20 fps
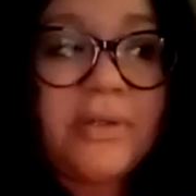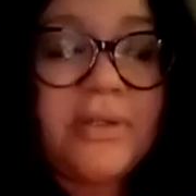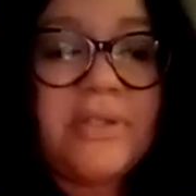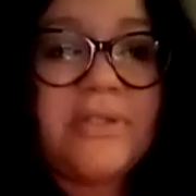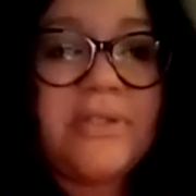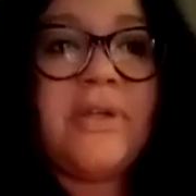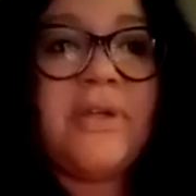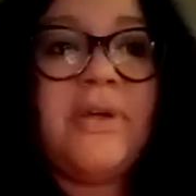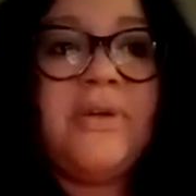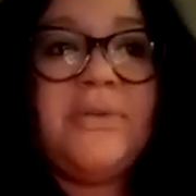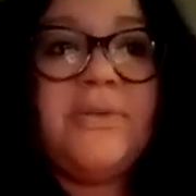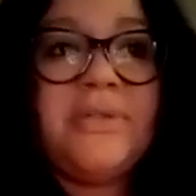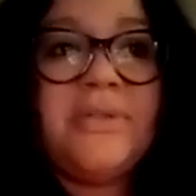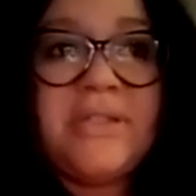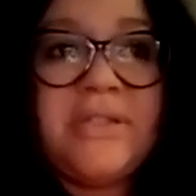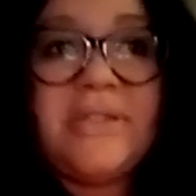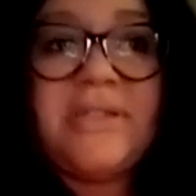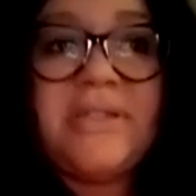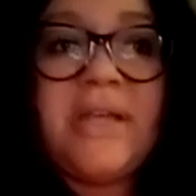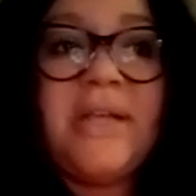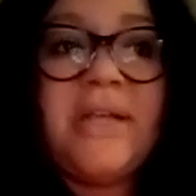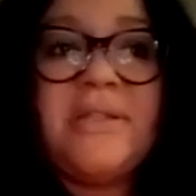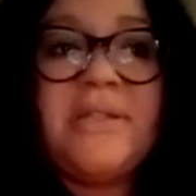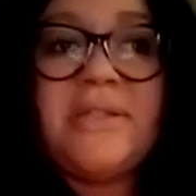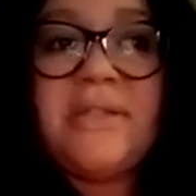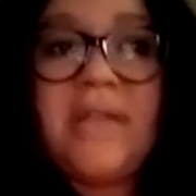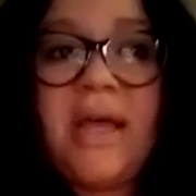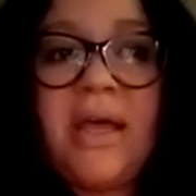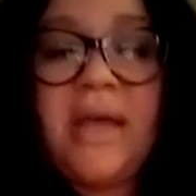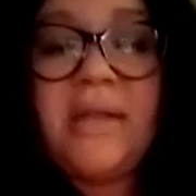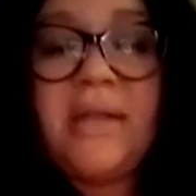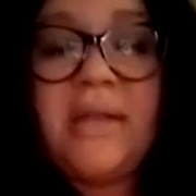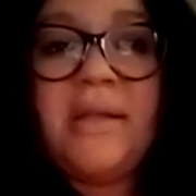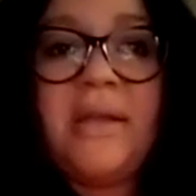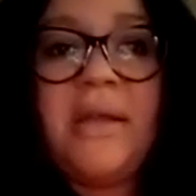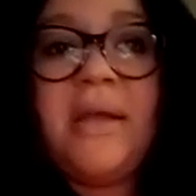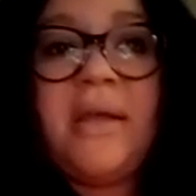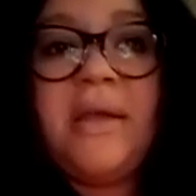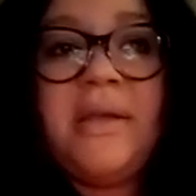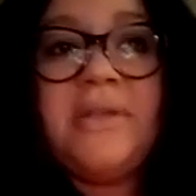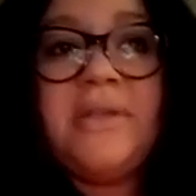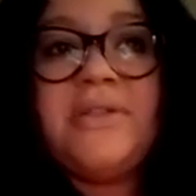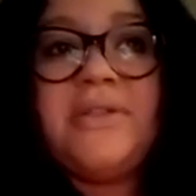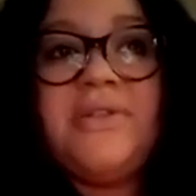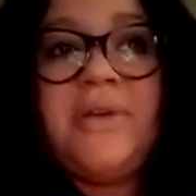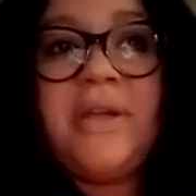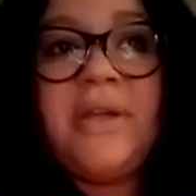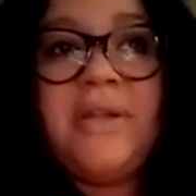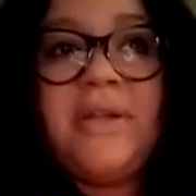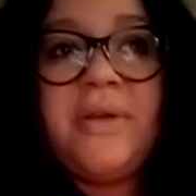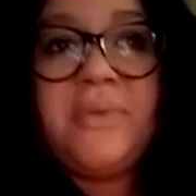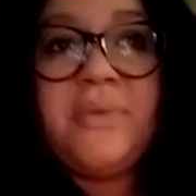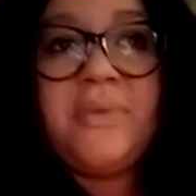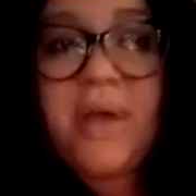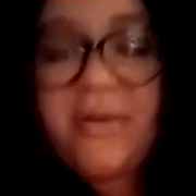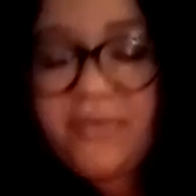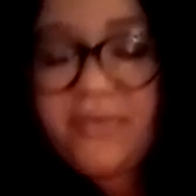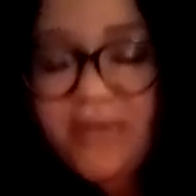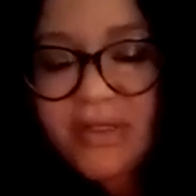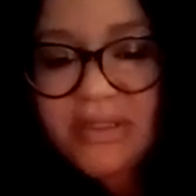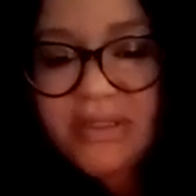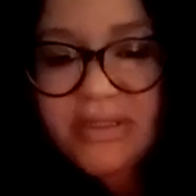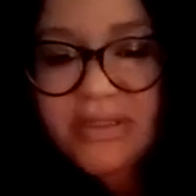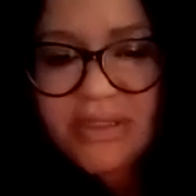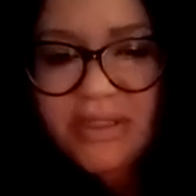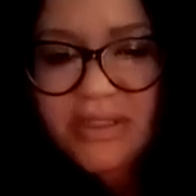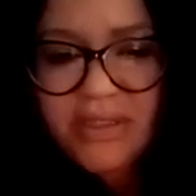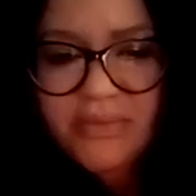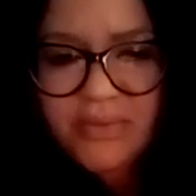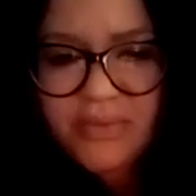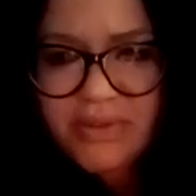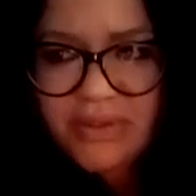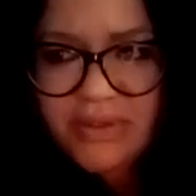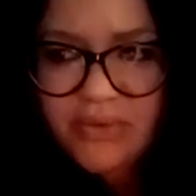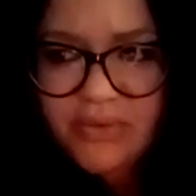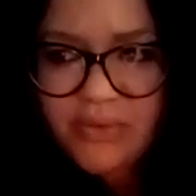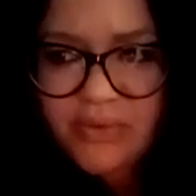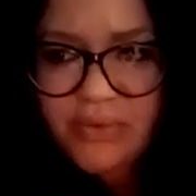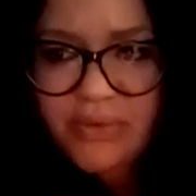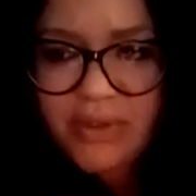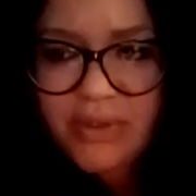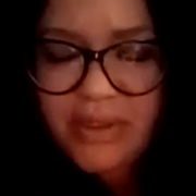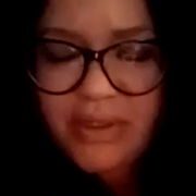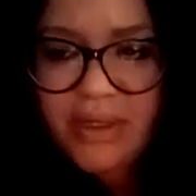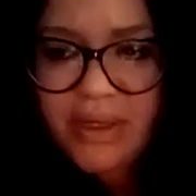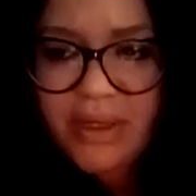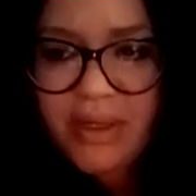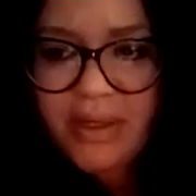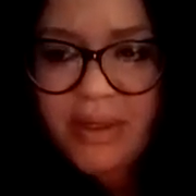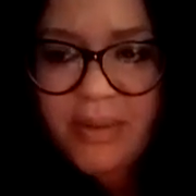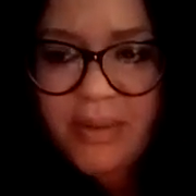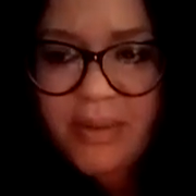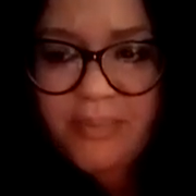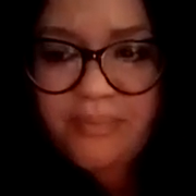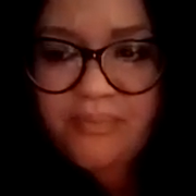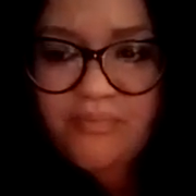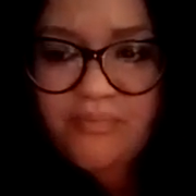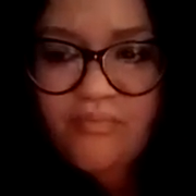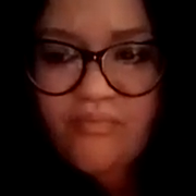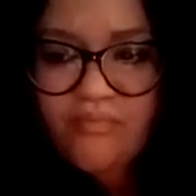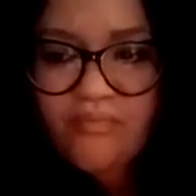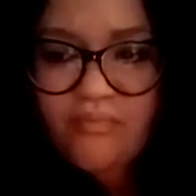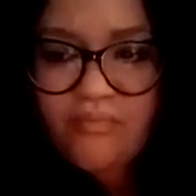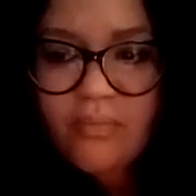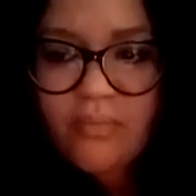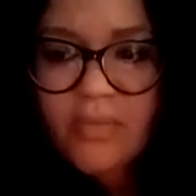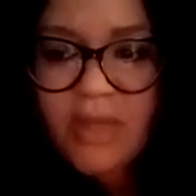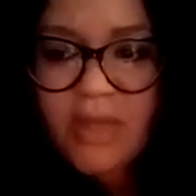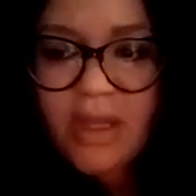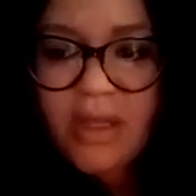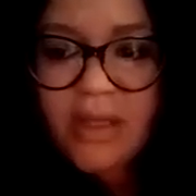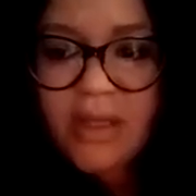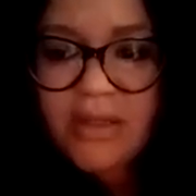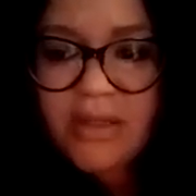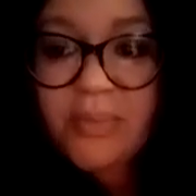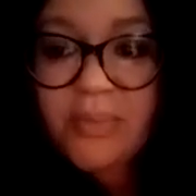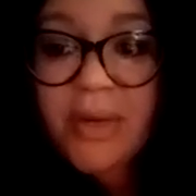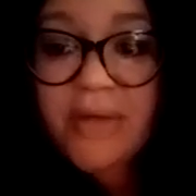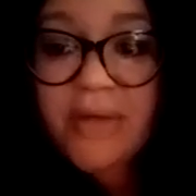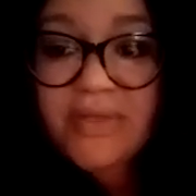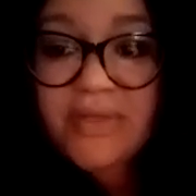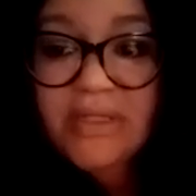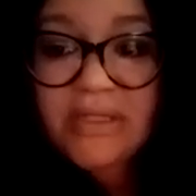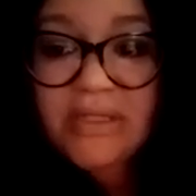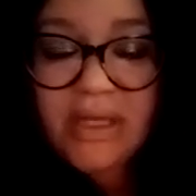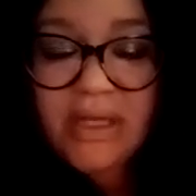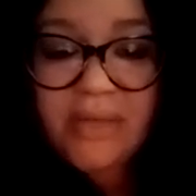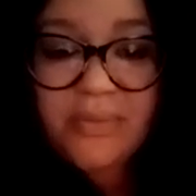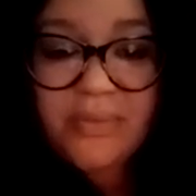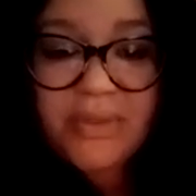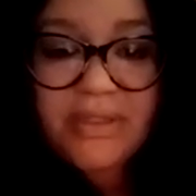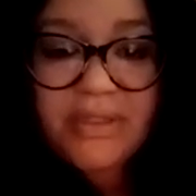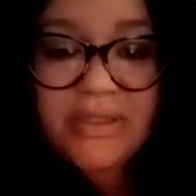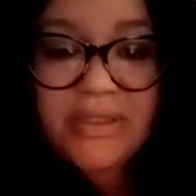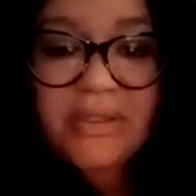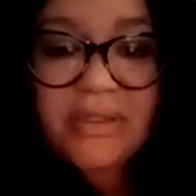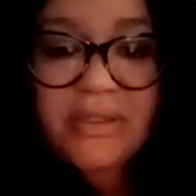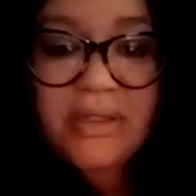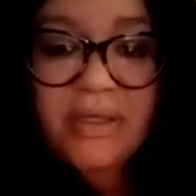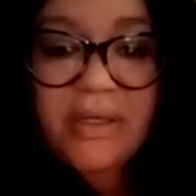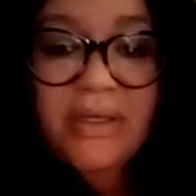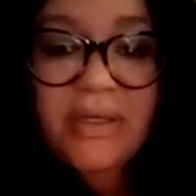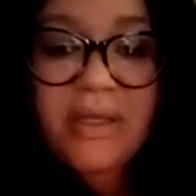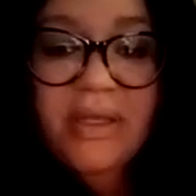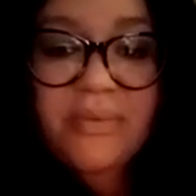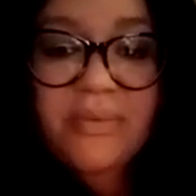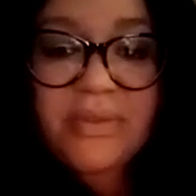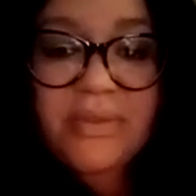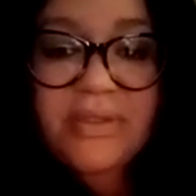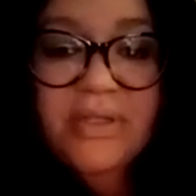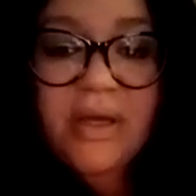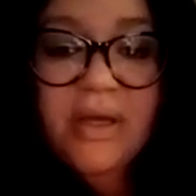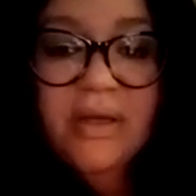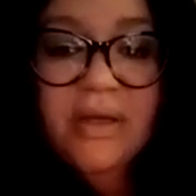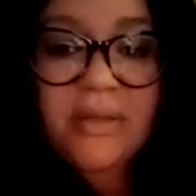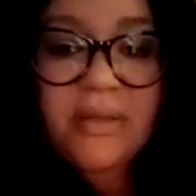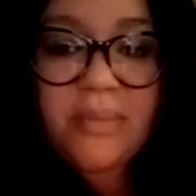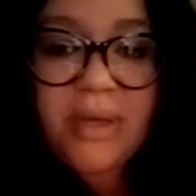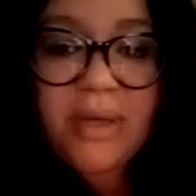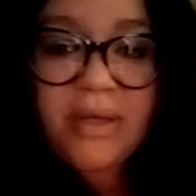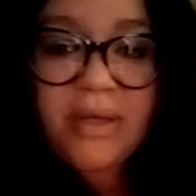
so since that's not an issue, I know Raphael Sadiq was on the Breakfast Club recently, and he was talking about